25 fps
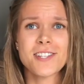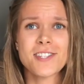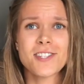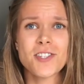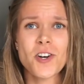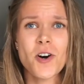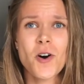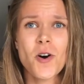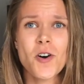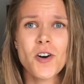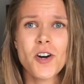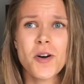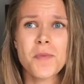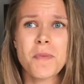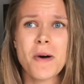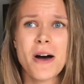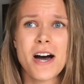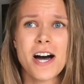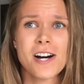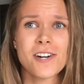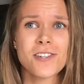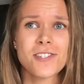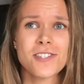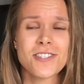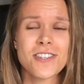talk
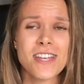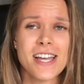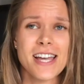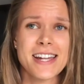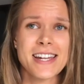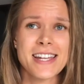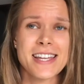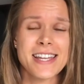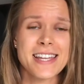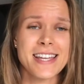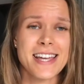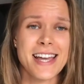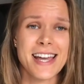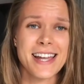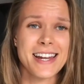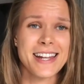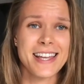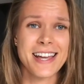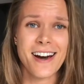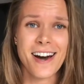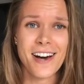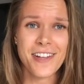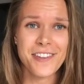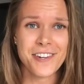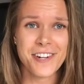about
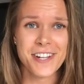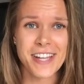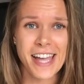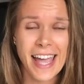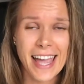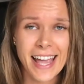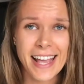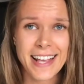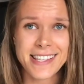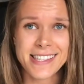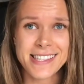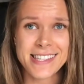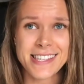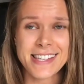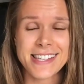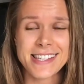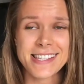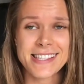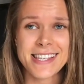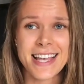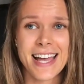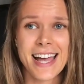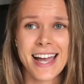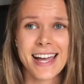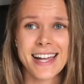any other
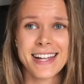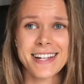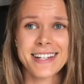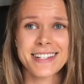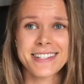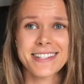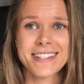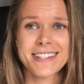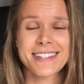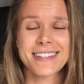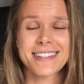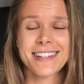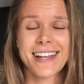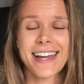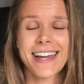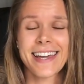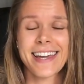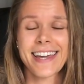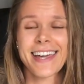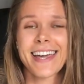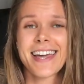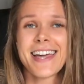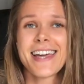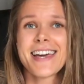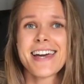cases. And like,
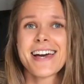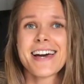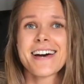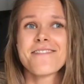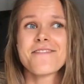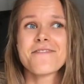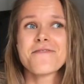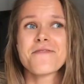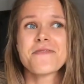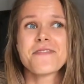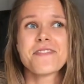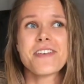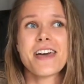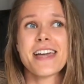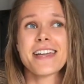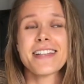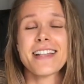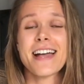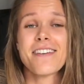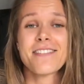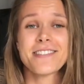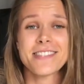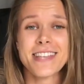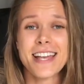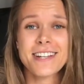
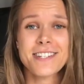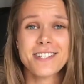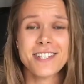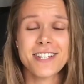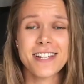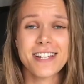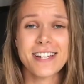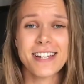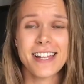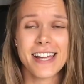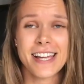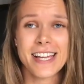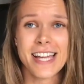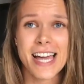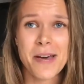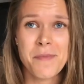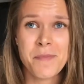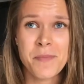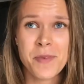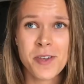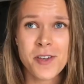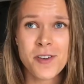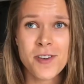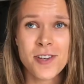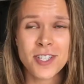I was actually like
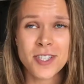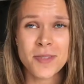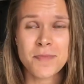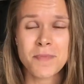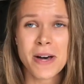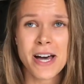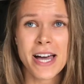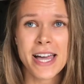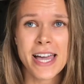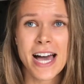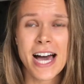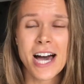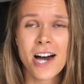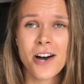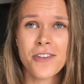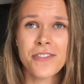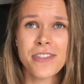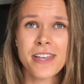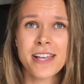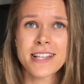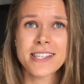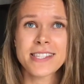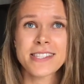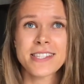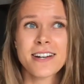amused by how
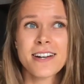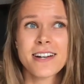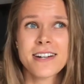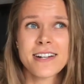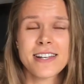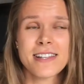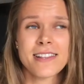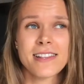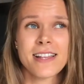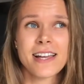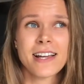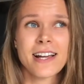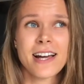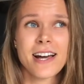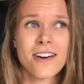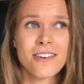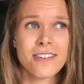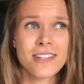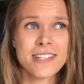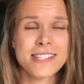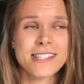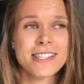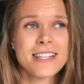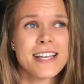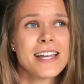they started, like how
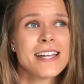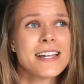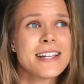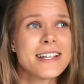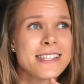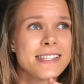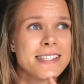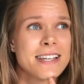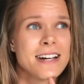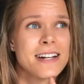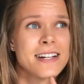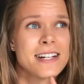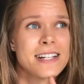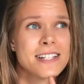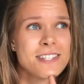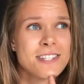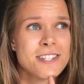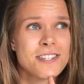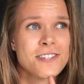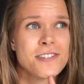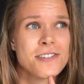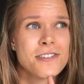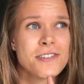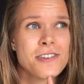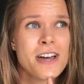this lady started
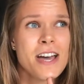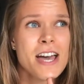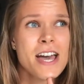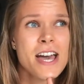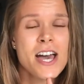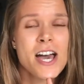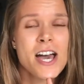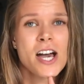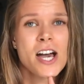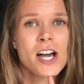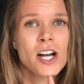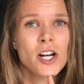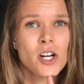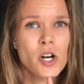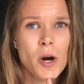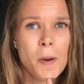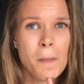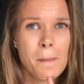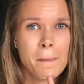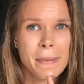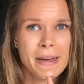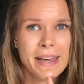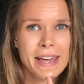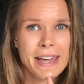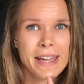to
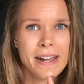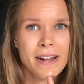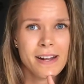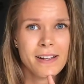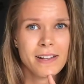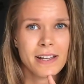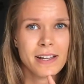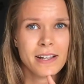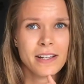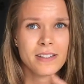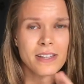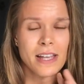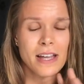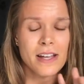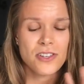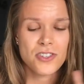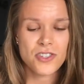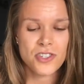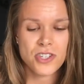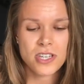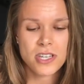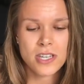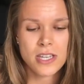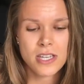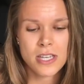compare, like that
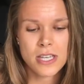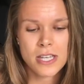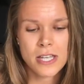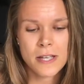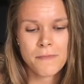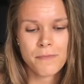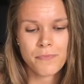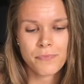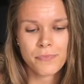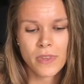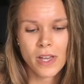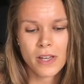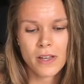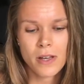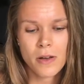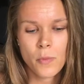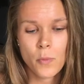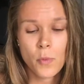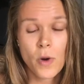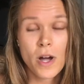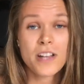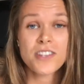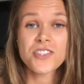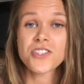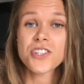she,
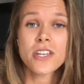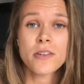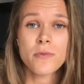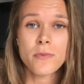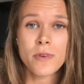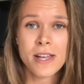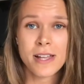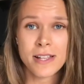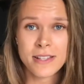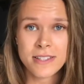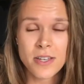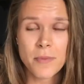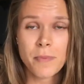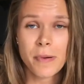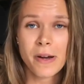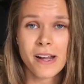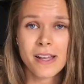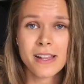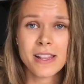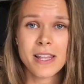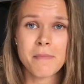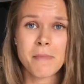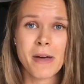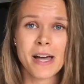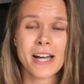why she went
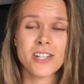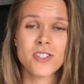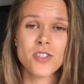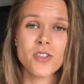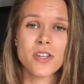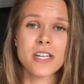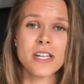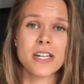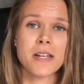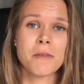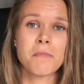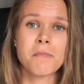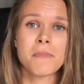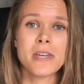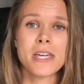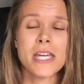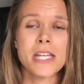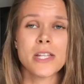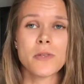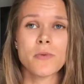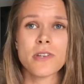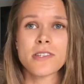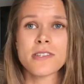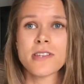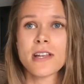apparently back to eating
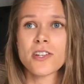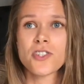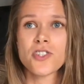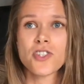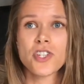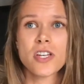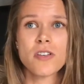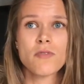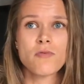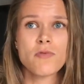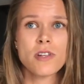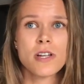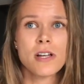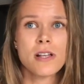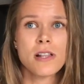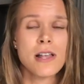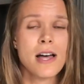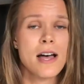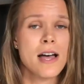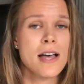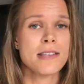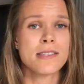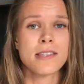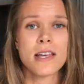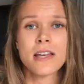meat was that she
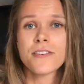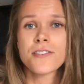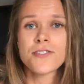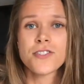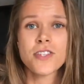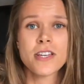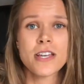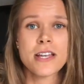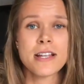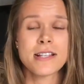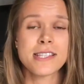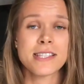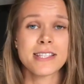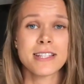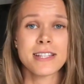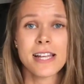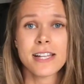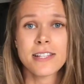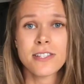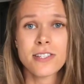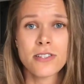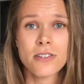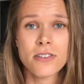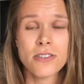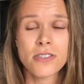realized that if she eats
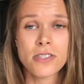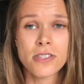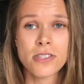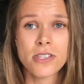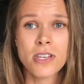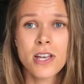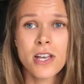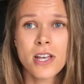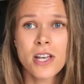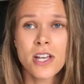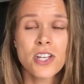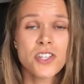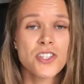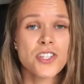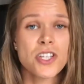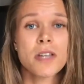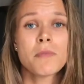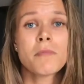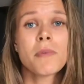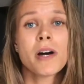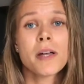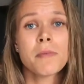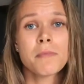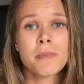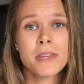lettuce, she
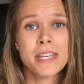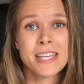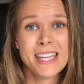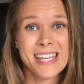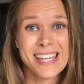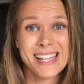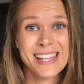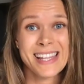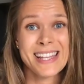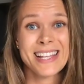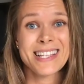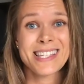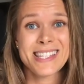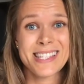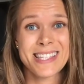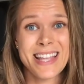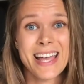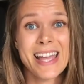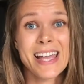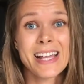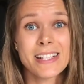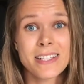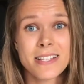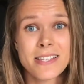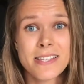might be killing
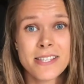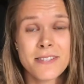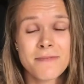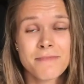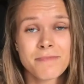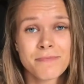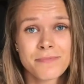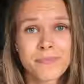snails.